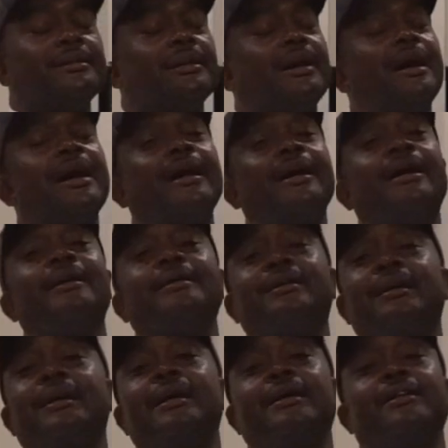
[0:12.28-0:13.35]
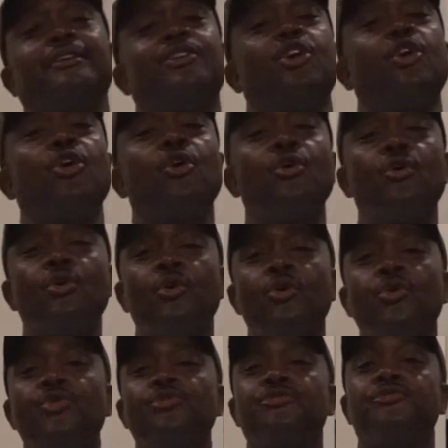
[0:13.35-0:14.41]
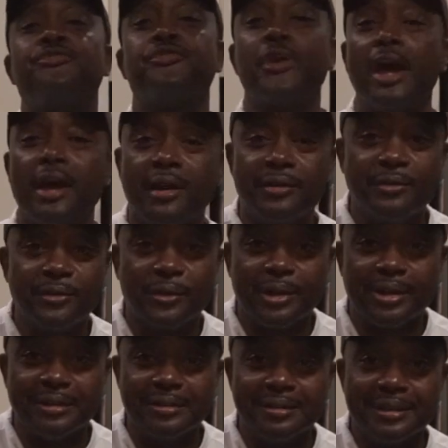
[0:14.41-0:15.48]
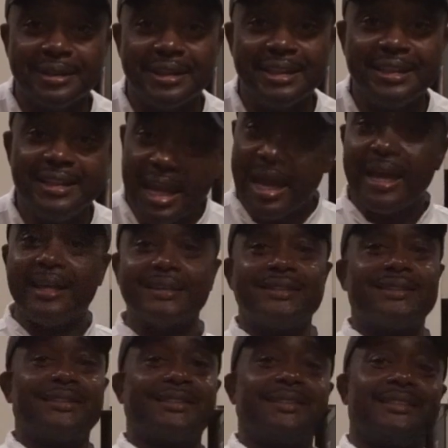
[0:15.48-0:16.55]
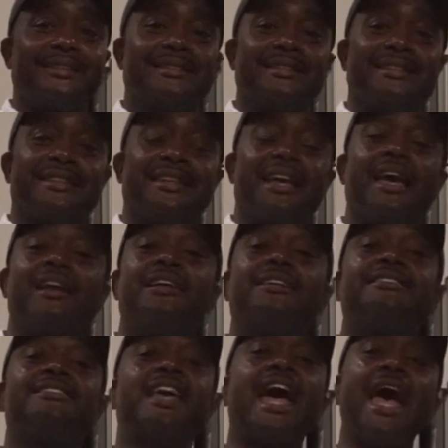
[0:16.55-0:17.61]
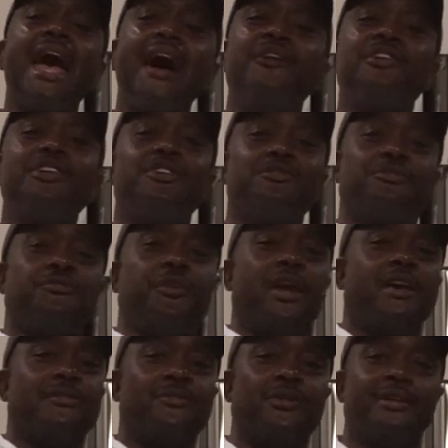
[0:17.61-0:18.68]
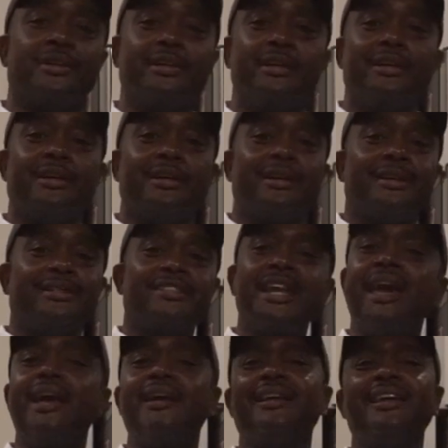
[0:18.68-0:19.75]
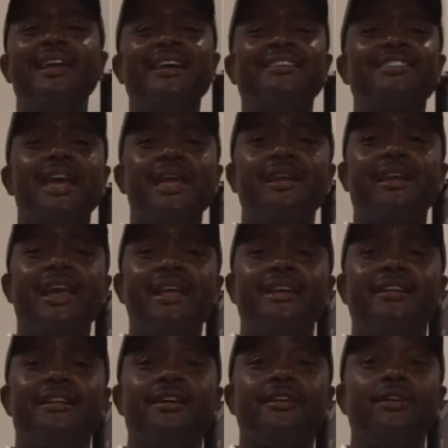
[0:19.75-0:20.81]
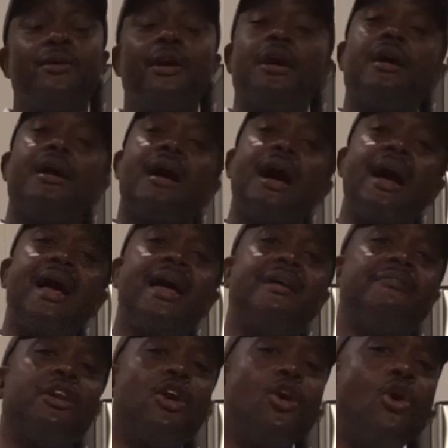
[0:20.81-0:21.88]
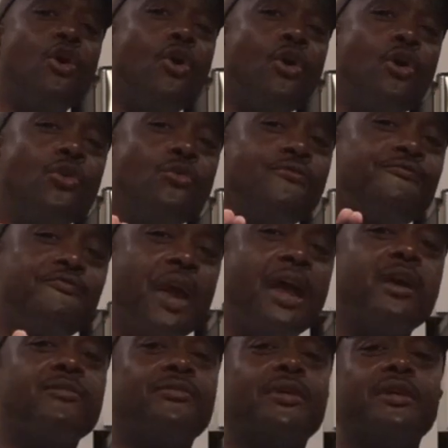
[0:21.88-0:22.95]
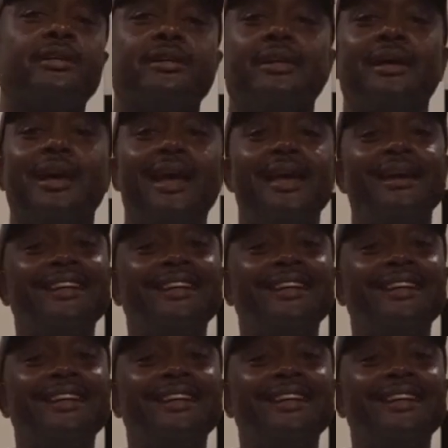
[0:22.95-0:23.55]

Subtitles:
I got an old favorite. Yes, an Italian favorite. Say it again, Chaney, they didn't hear you. I have an old favorite, an